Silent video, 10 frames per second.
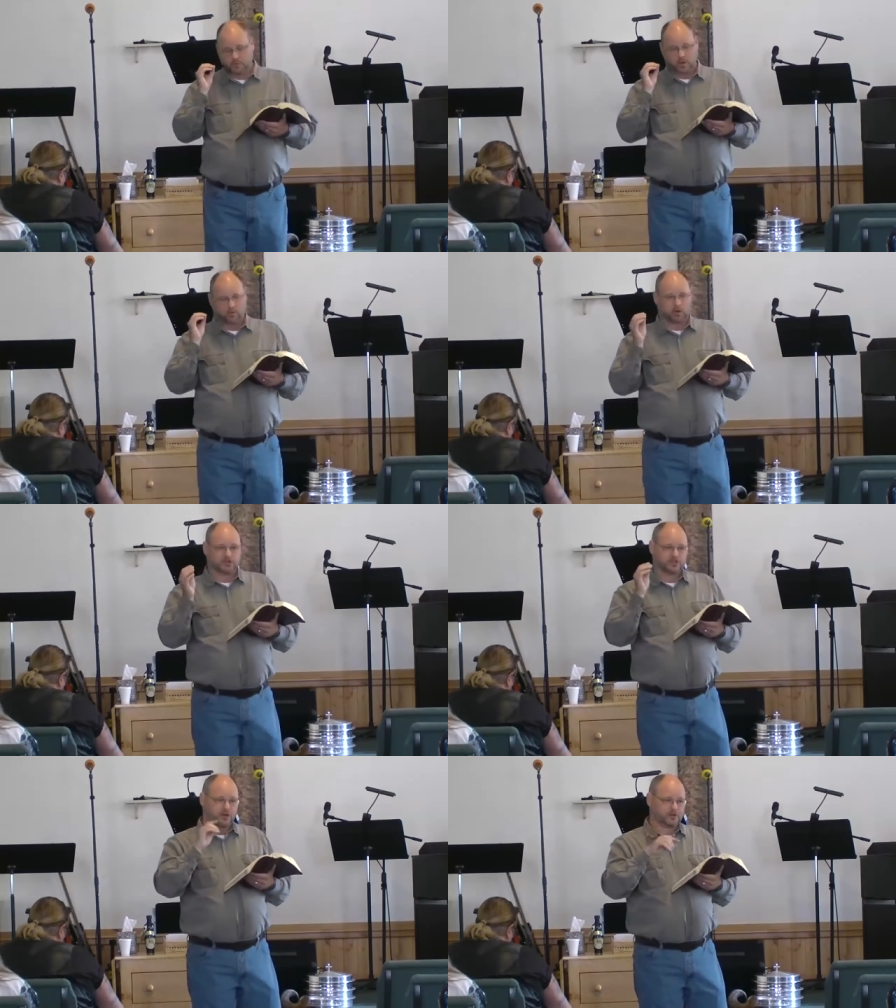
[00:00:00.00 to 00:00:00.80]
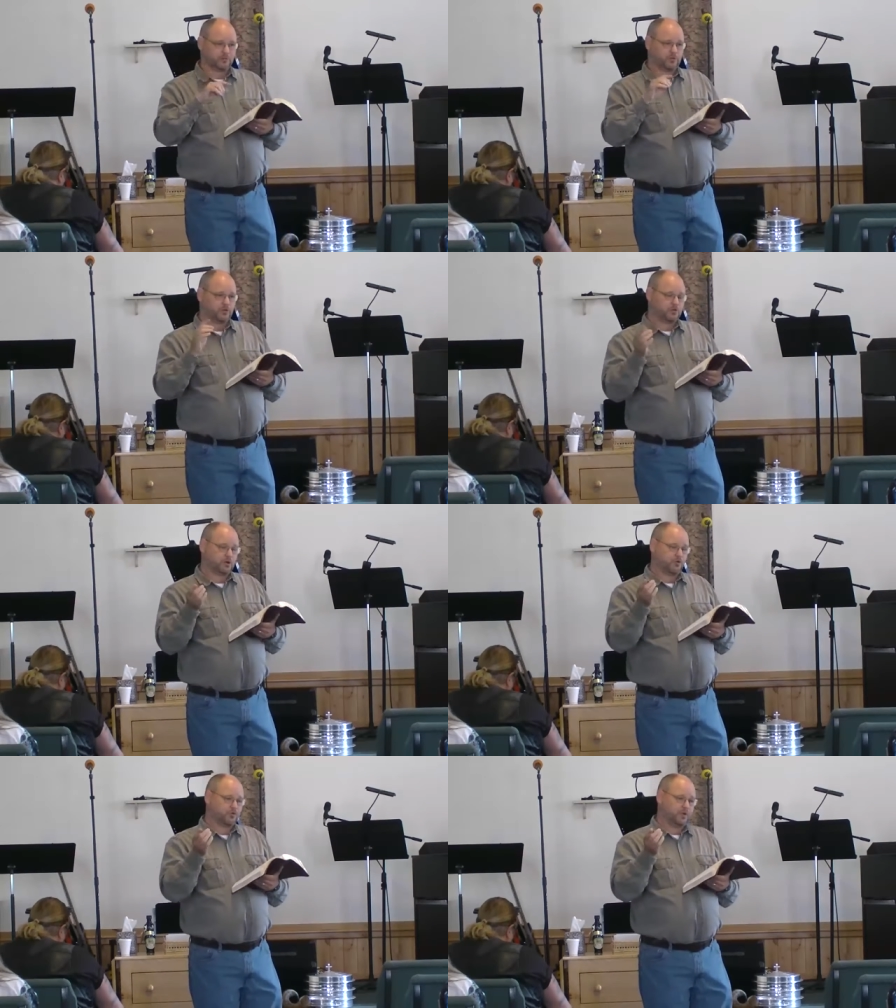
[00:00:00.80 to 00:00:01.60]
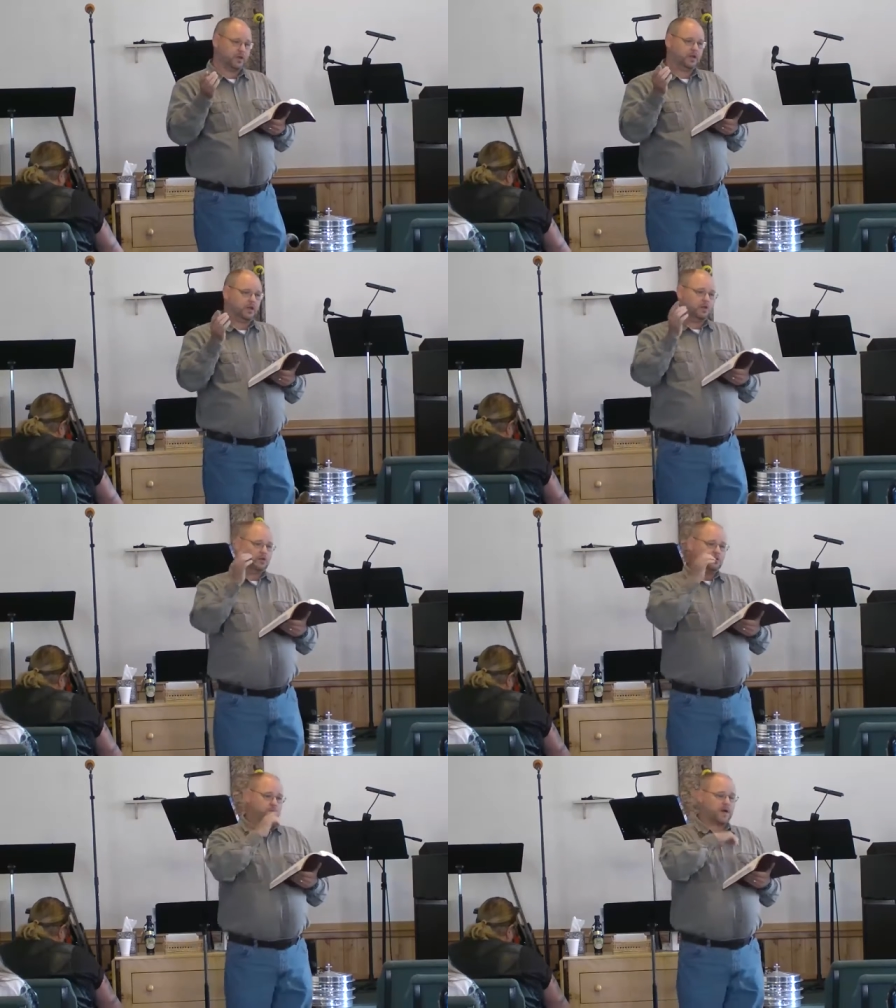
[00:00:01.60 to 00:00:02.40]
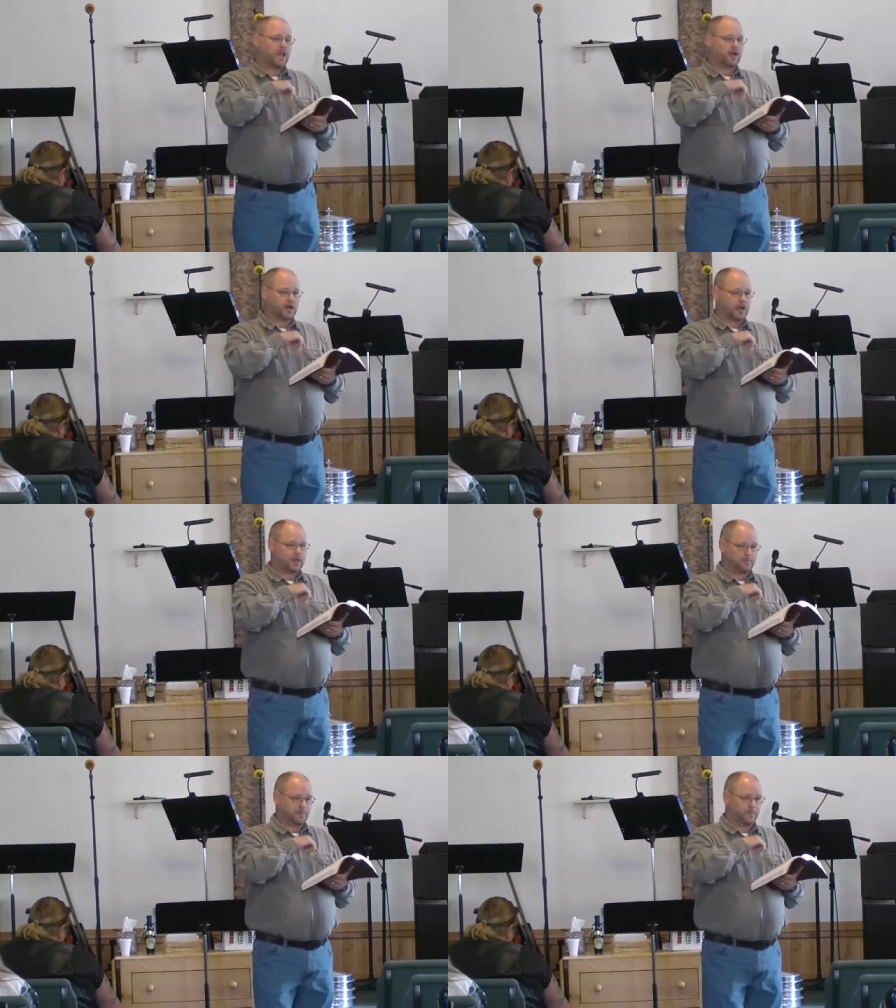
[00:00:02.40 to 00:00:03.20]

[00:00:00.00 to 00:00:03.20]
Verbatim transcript: I want to share something with you. Turn with me to Malachi.